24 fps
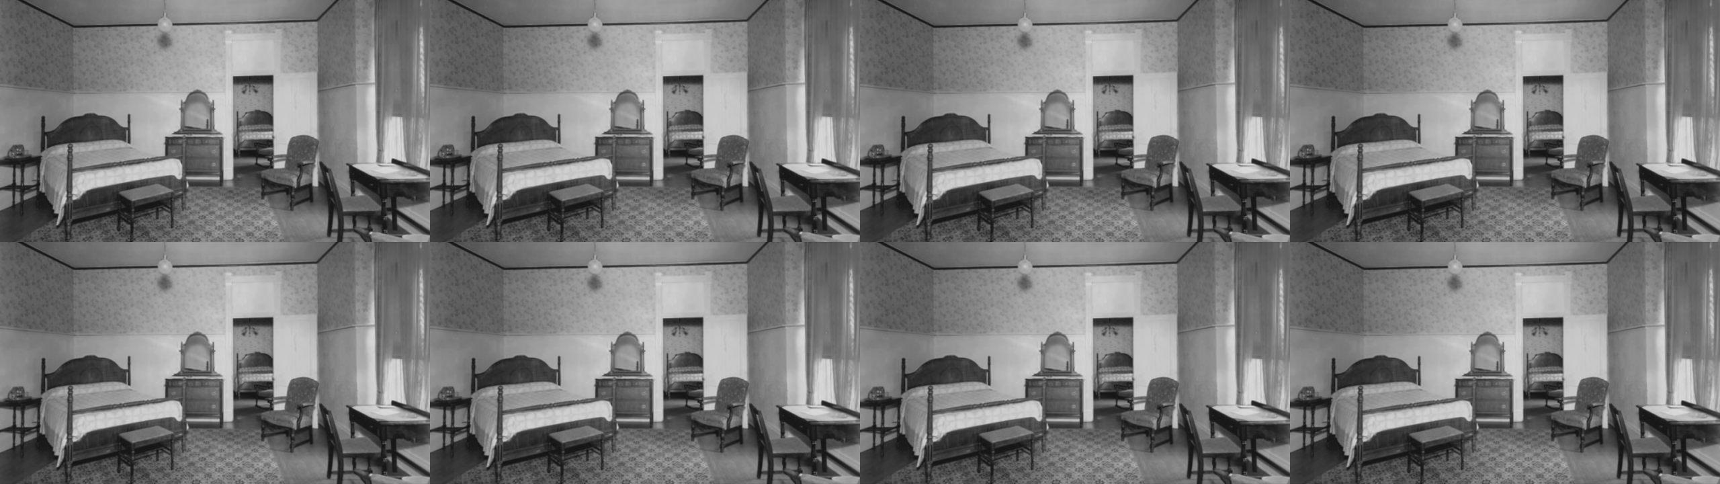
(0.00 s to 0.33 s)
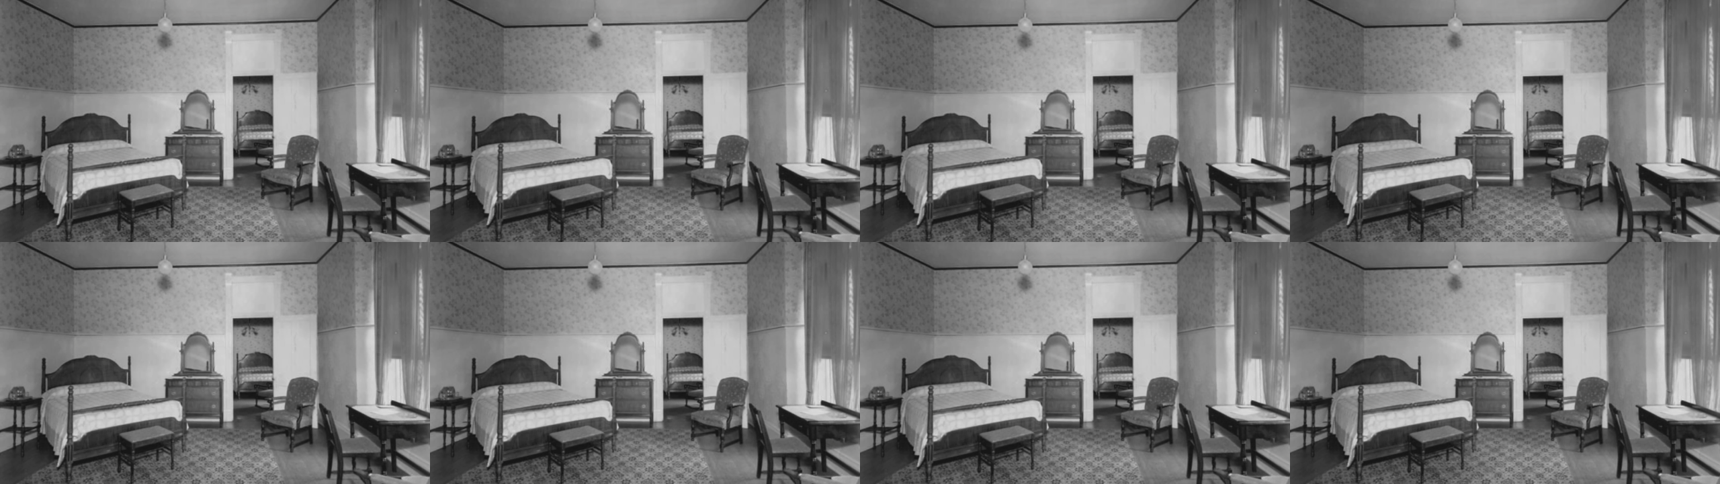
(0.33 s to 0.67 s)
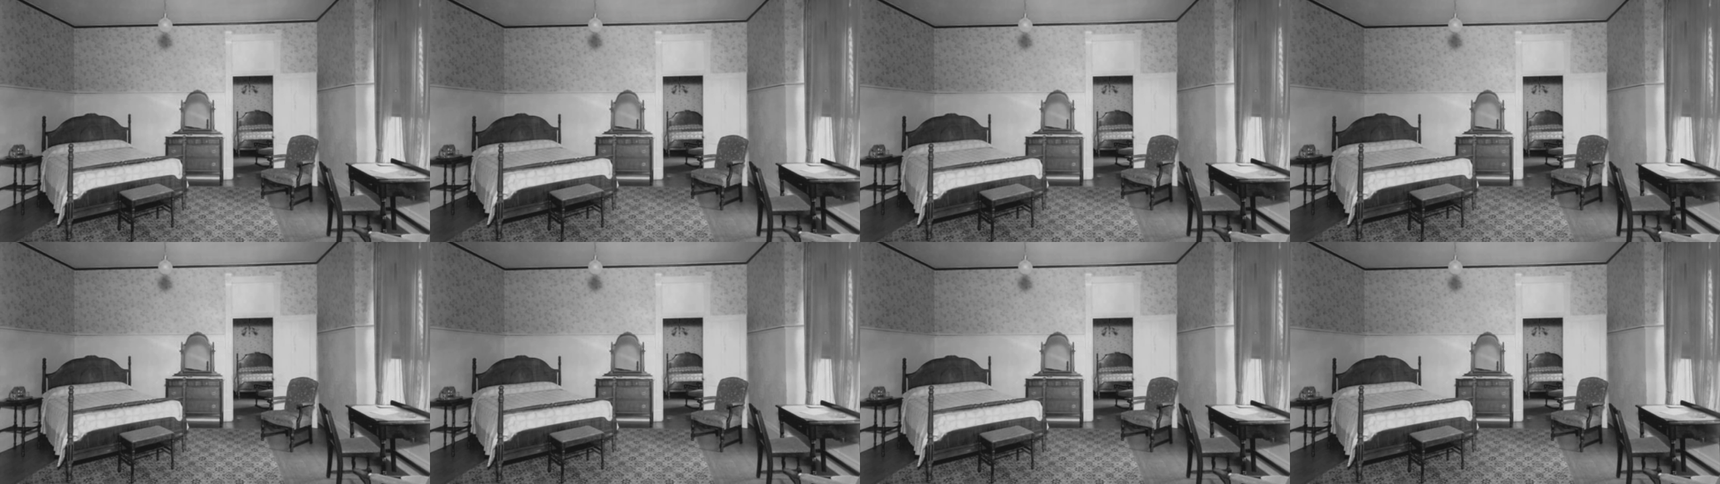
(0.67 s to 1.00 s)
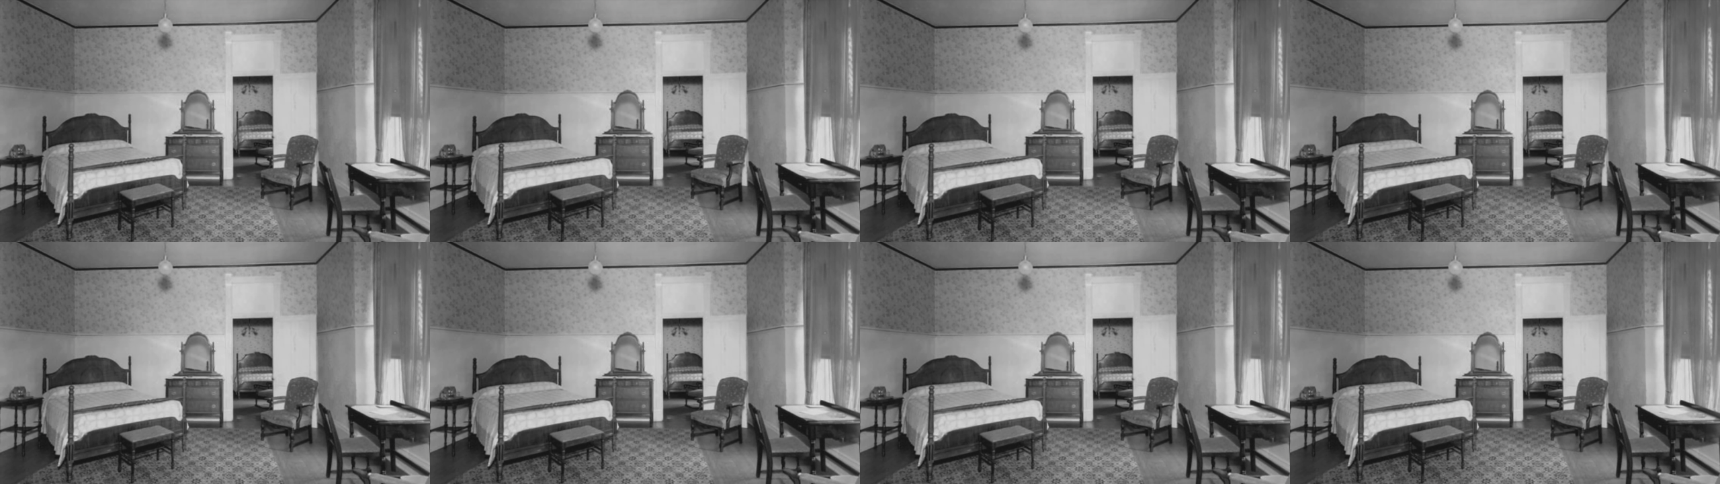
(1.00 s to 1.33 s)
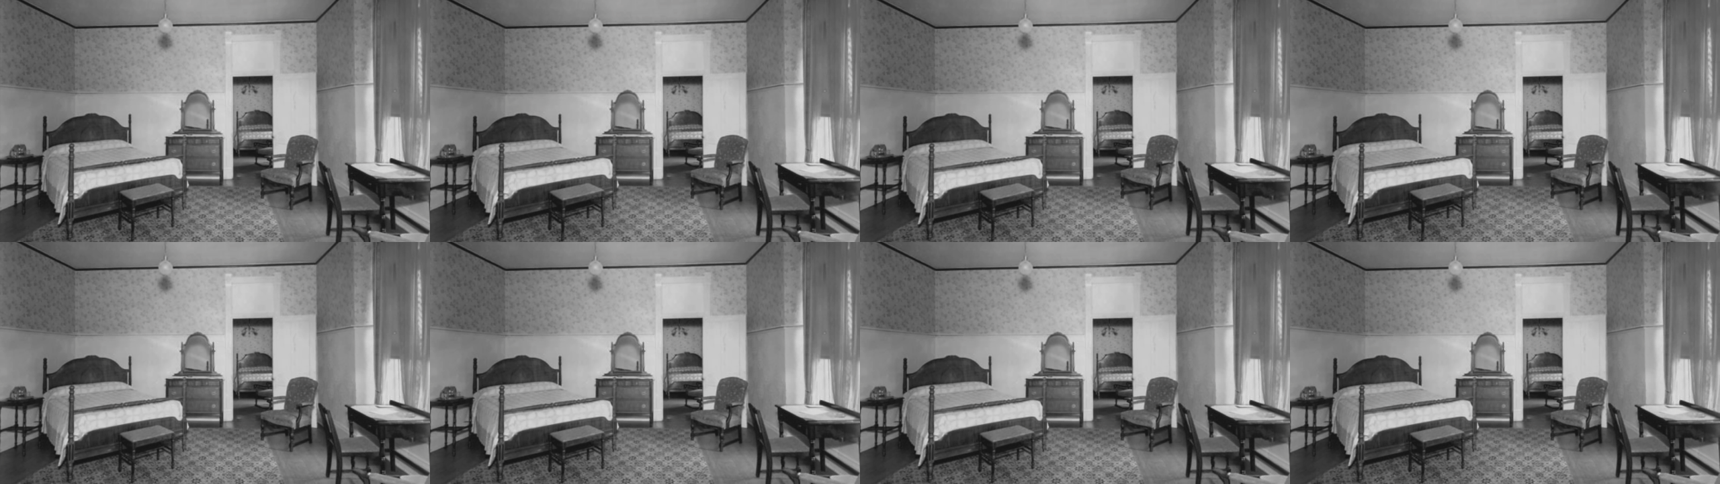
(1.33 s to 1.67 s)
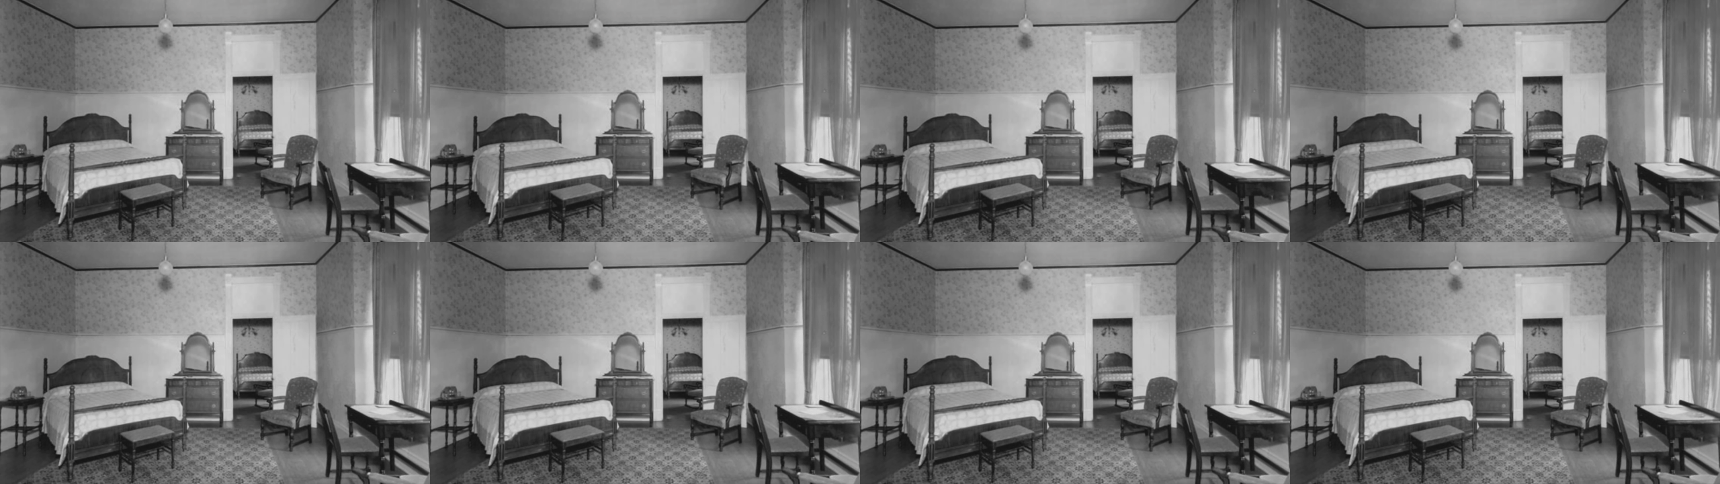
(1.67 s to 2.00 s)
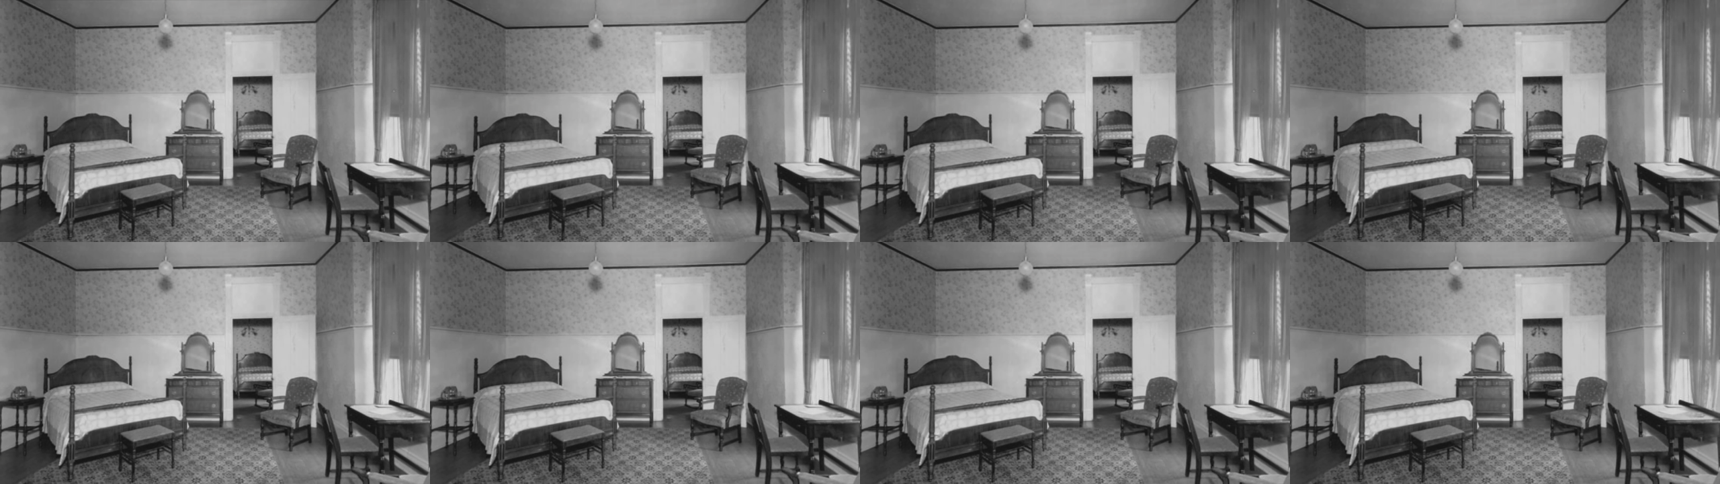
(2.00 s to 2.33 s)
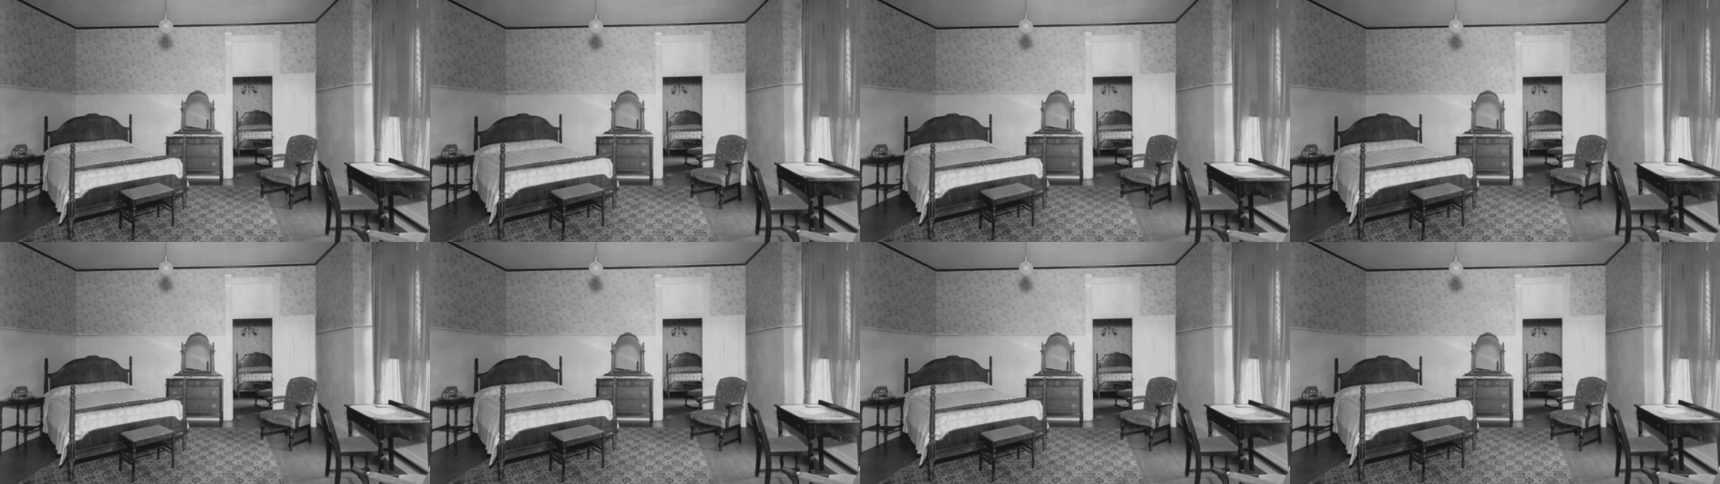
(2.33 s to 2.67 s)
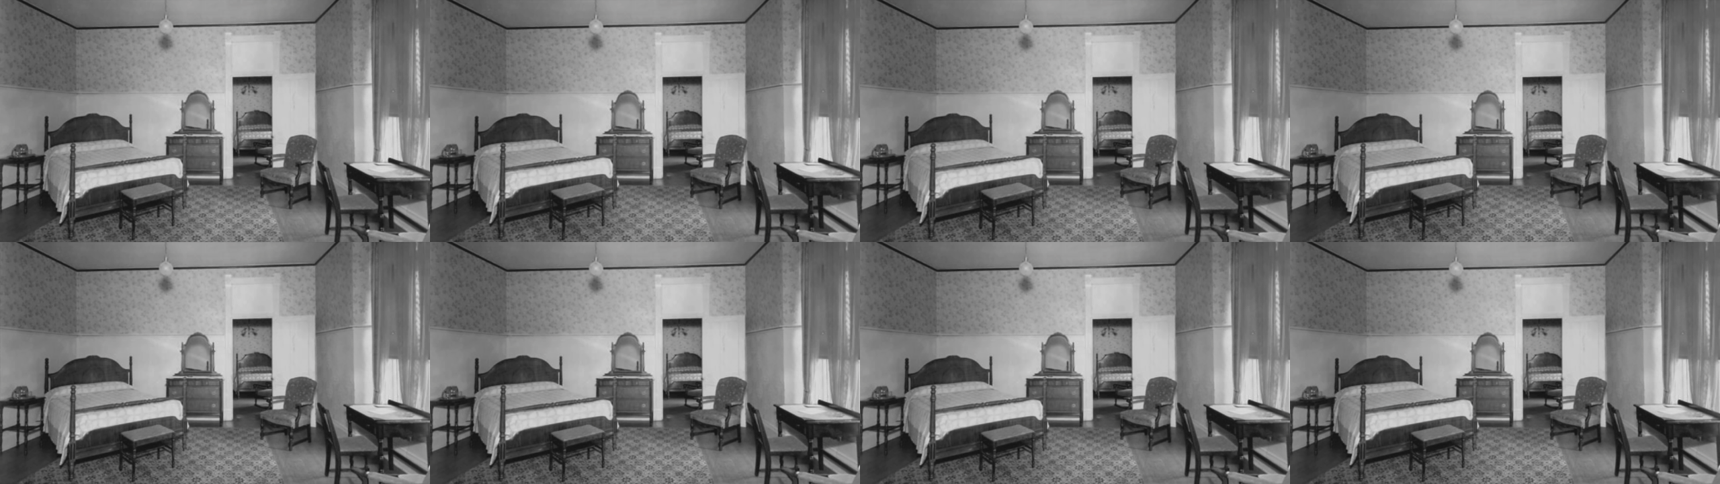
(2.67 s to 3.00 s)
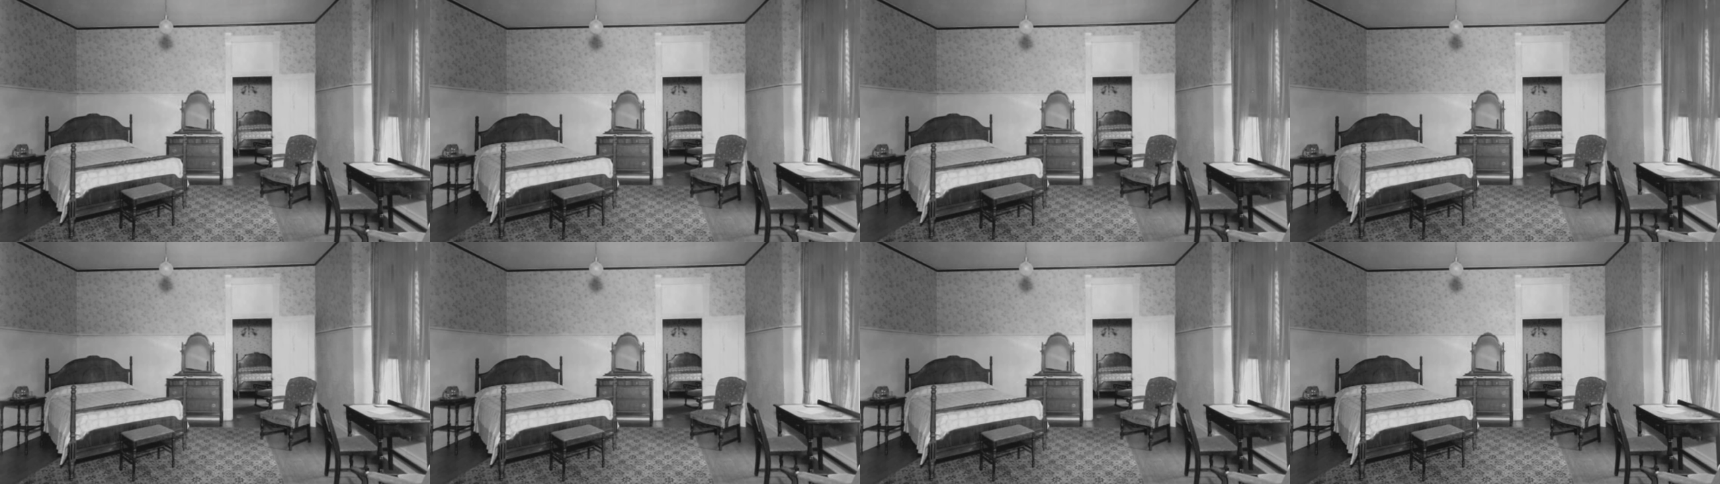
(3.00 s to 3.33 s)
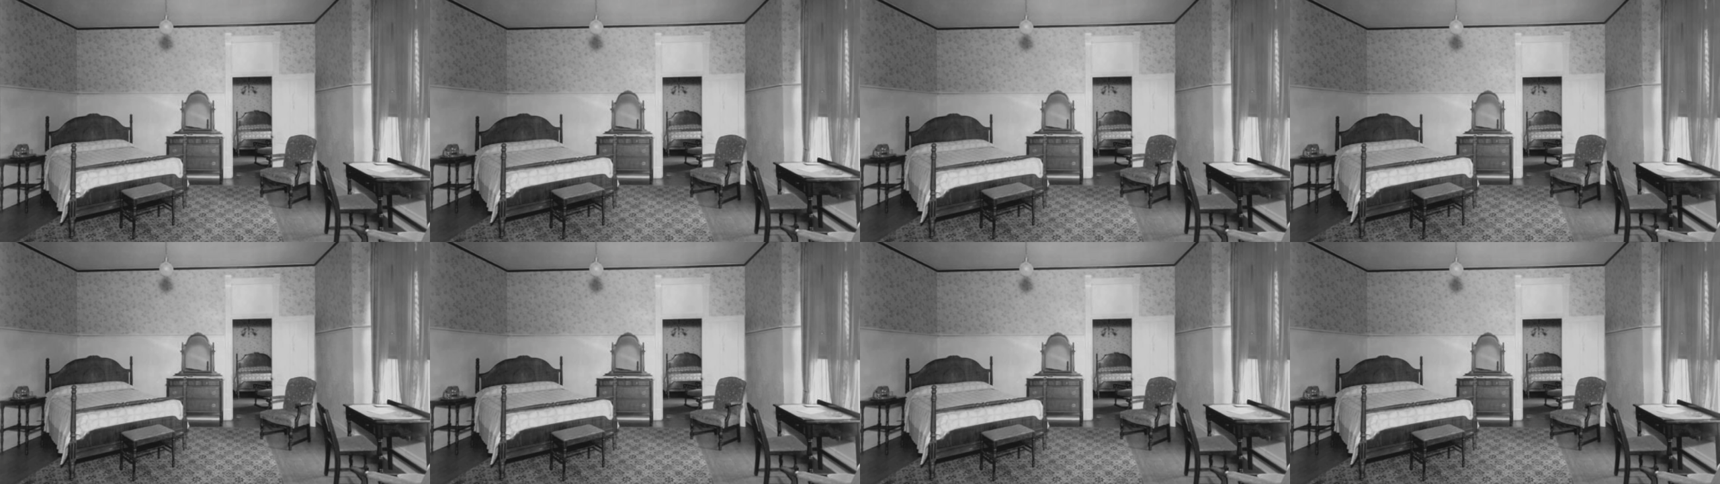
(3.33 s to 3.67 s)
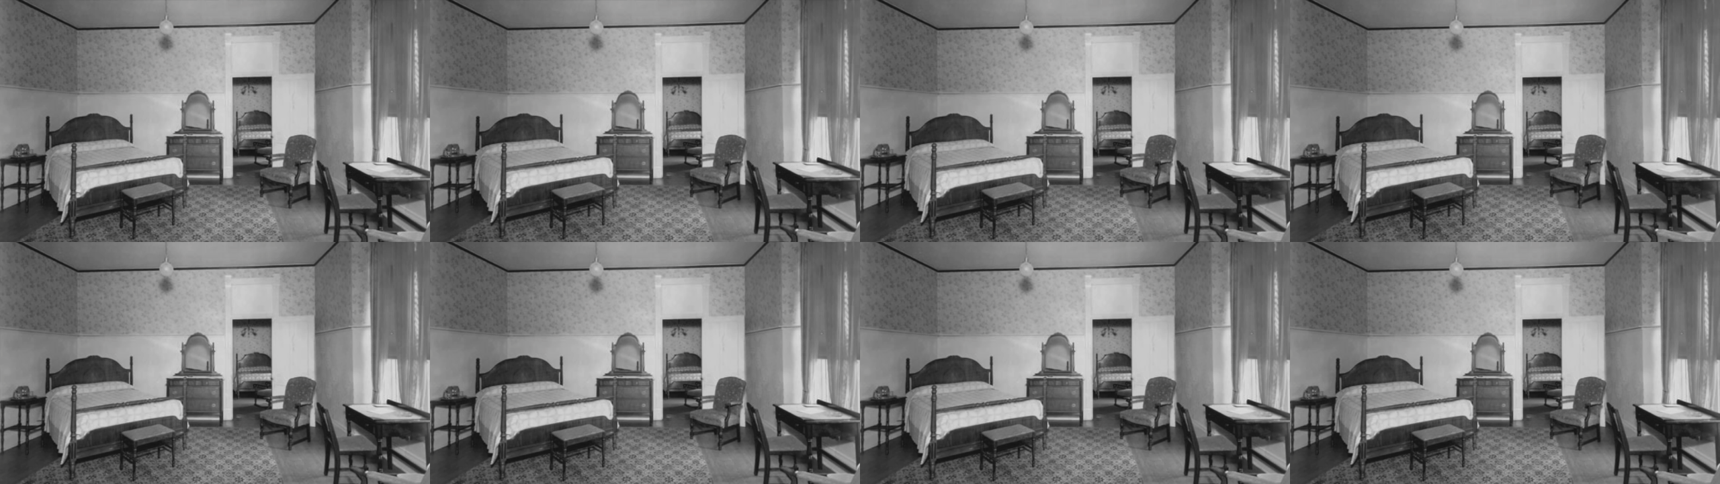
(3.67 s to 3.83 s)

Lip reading: [unreadable: no face in view]